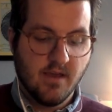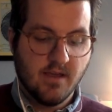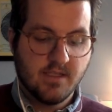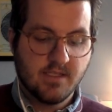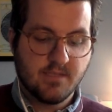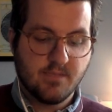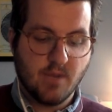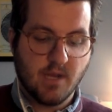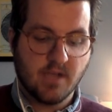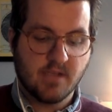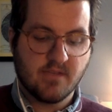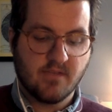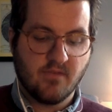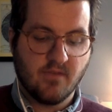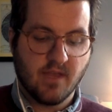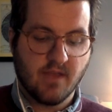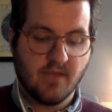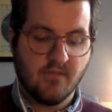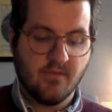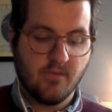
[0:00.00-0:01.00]
sparks
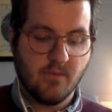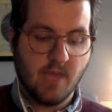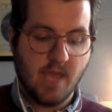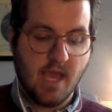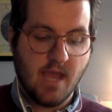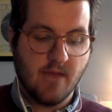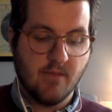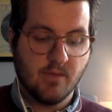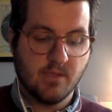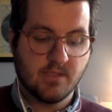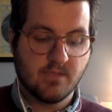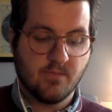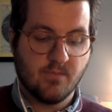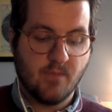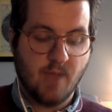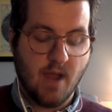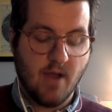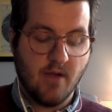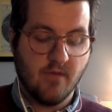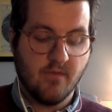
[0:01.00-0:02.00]
flinging from the animal's
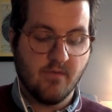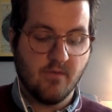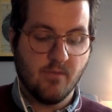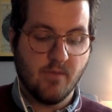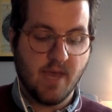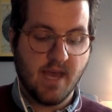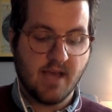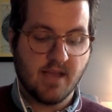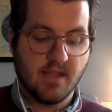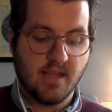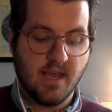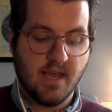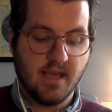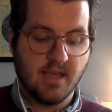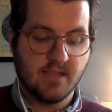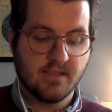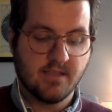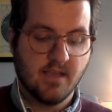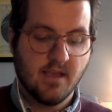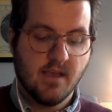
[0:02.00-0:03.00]
powerful back
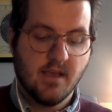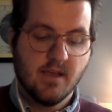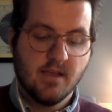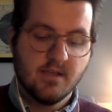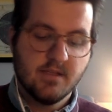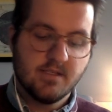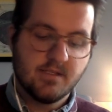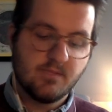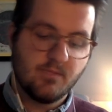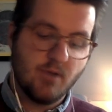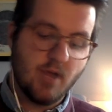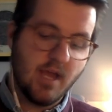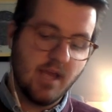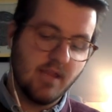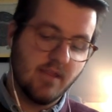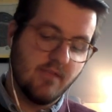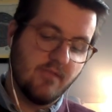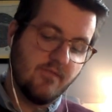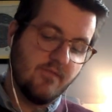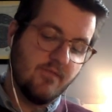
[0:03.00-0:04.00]
legs,
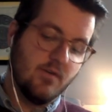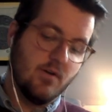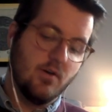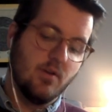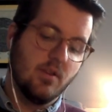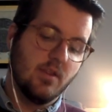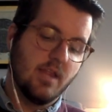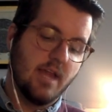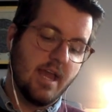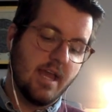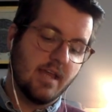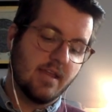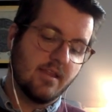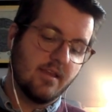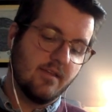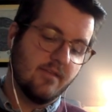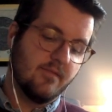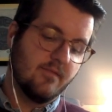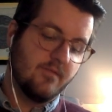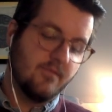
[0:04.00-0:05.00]
spraying the full length
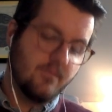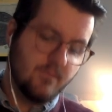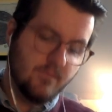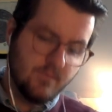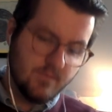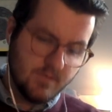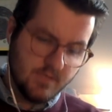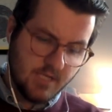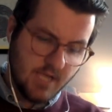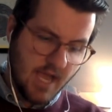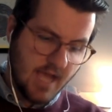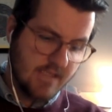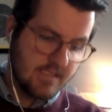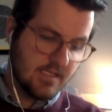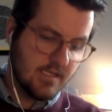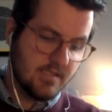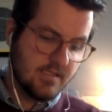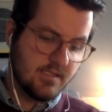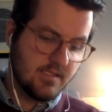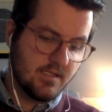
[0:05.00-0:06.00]
of
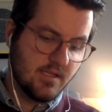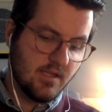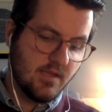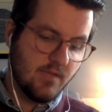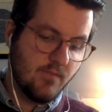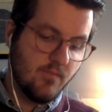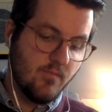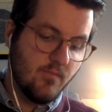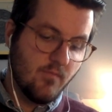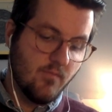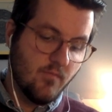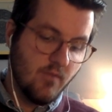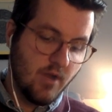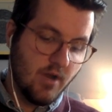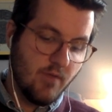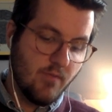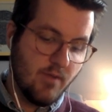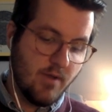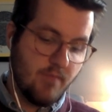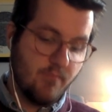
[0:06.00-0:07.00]
chassis to the
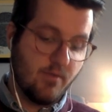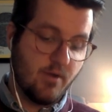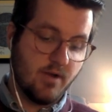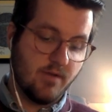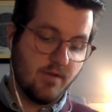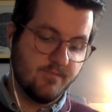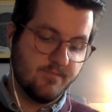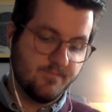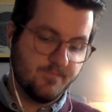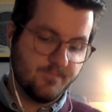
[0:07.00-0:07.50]
rear bumper.